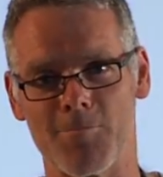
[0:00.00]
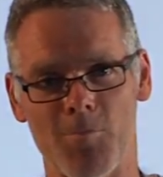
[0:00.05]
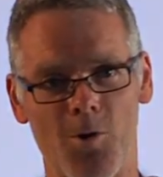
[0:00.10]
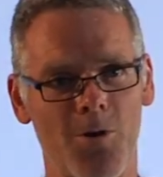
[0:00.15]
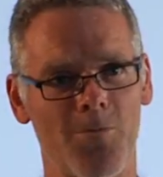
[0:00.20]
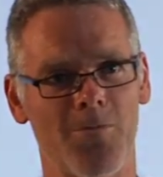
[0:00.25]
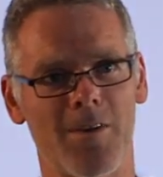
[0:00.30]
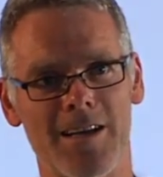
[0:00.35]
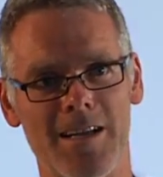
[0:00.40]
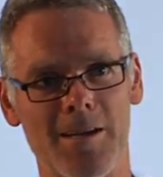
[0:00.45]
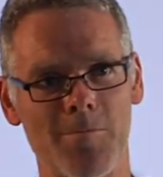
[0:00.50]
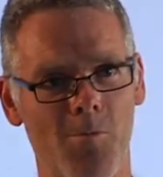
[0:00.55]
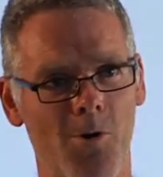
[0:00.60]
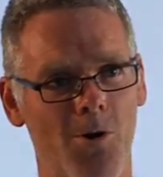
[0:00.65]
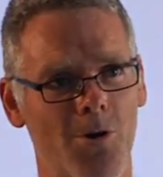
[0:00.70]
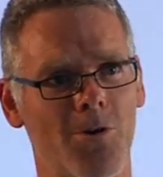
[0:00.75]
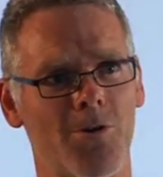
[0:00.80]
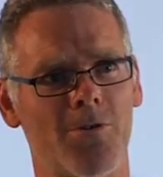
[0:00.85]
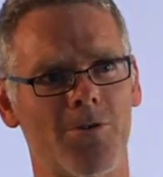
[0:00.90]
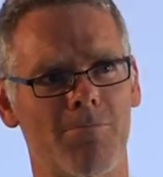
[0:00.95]
more funny,
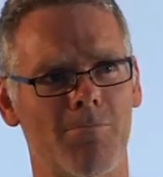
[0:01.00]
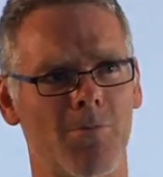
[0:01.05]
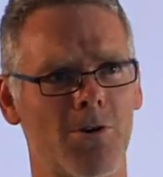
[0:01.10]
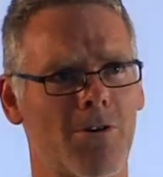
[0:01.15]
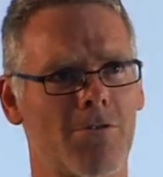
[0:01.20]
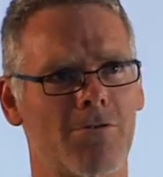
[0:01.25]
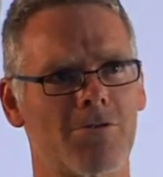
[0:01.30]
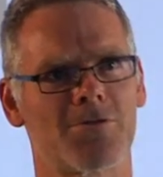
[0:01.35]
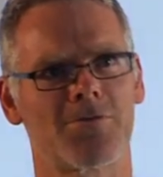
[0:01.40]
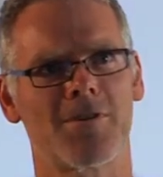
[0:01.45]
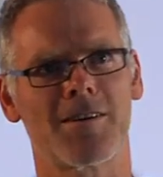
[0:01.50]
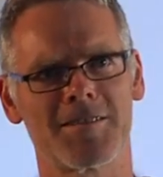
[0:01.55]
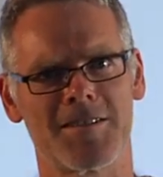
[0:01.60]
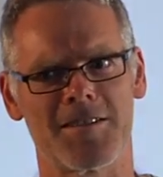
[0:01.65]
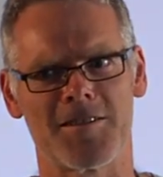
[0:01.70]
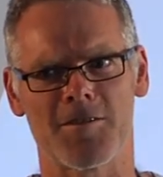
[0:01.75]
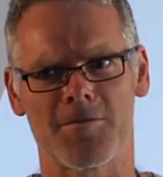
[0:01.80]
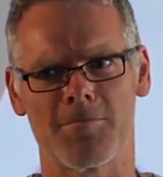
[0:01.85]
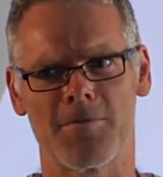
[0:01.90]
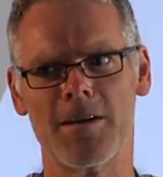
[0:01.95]
more, con more,
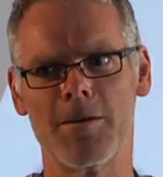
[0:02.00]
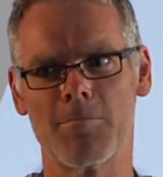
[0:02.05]
constructive,